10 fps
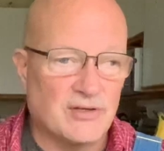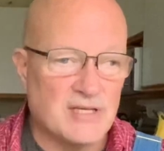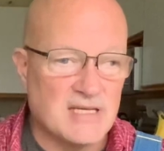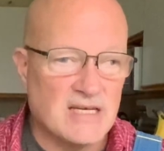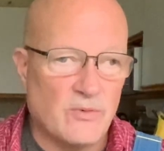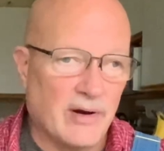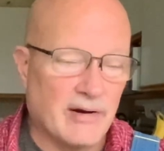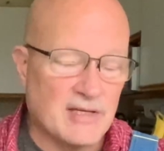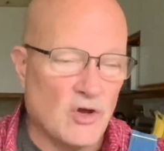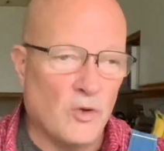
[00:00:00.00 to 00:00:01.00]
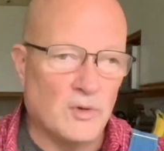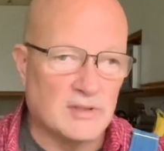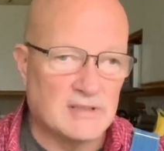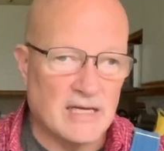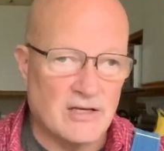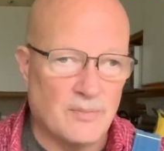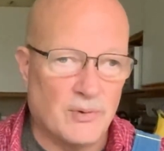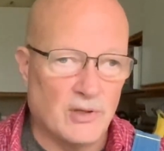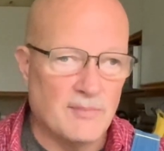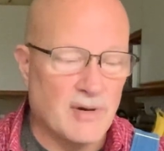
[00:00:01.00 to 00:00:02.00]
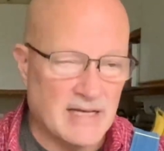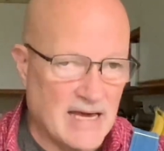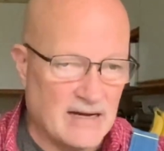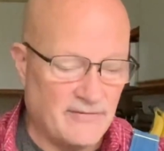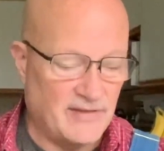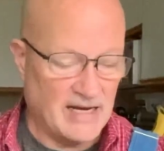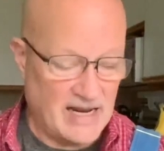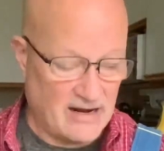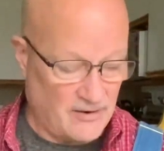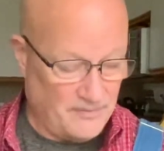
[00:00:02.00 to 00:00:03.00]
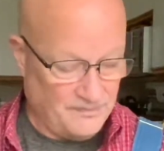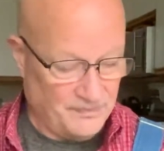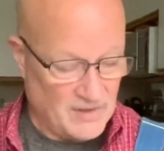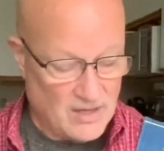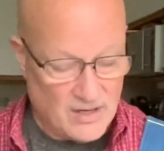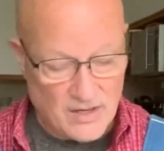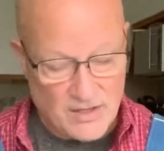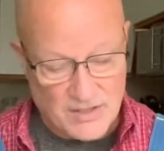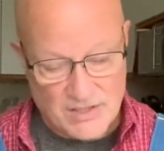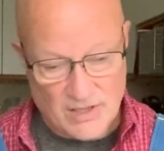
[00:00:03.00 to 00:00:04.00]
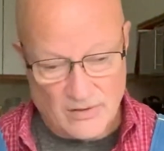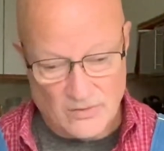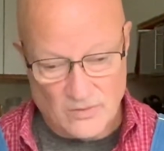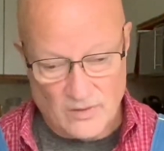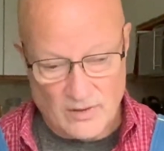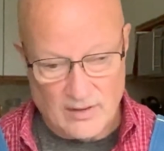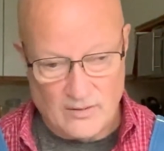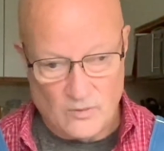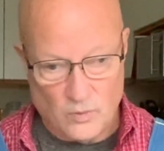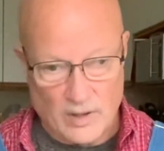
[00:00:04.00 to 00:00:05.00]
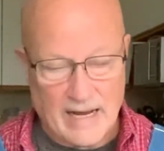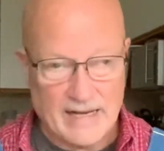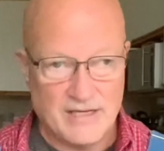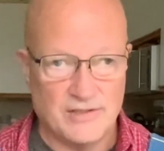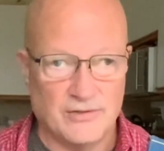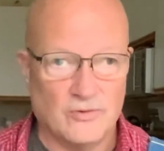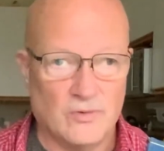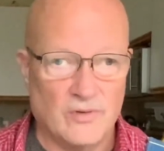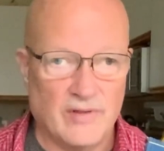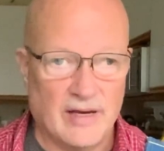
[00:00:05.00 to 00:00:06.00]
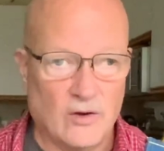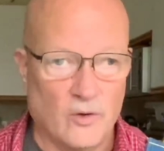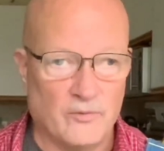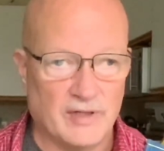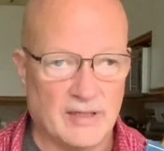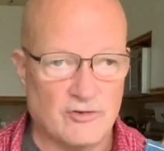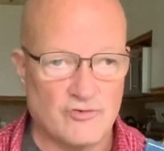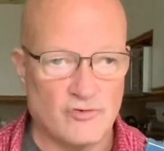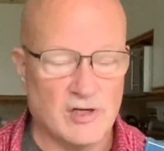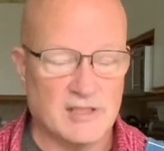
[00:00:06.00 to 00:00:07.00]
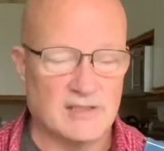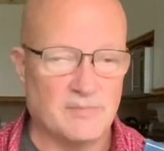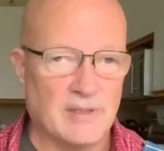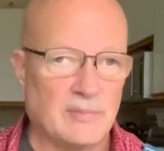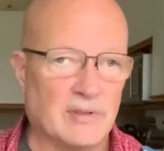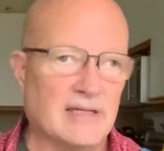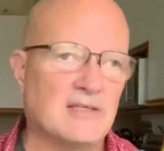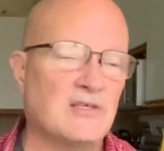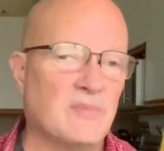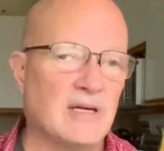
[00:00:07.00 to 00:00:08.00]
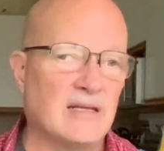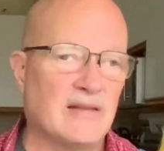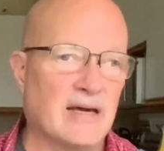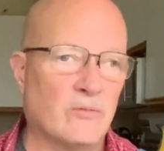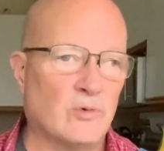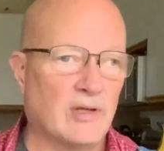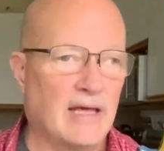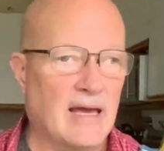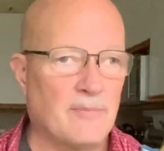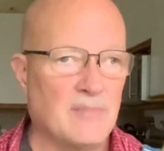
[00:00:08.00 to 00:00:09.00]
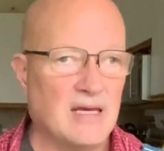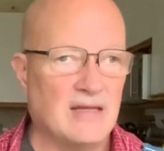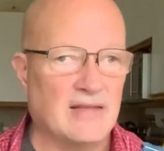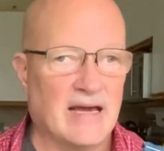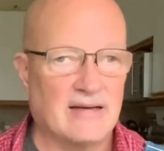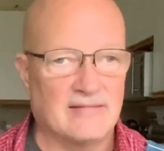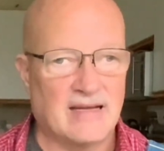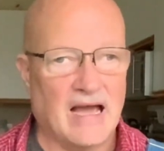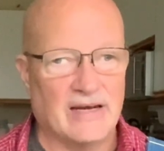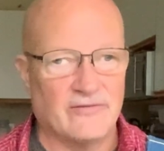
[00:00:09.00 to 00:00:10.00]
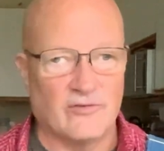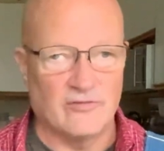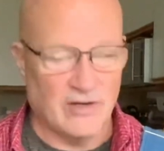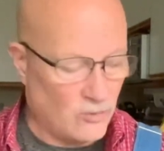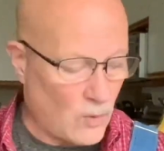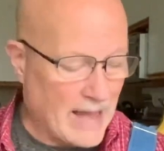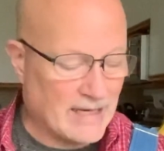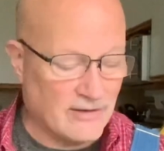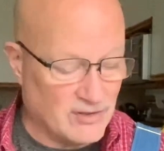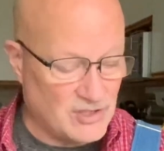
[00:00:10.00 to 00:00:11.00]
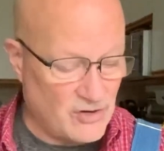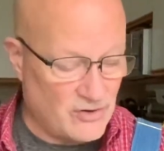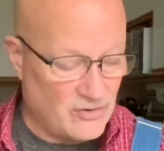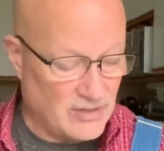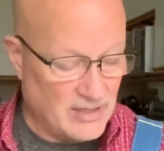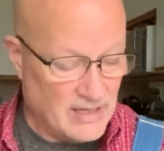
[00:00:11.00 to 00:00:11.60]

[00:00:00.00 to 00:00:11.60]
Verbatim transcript: can see where it's almost like you're pulling money out of thin air. So what I do that hopefully draws some people into me that will get me that kind of you know wacky return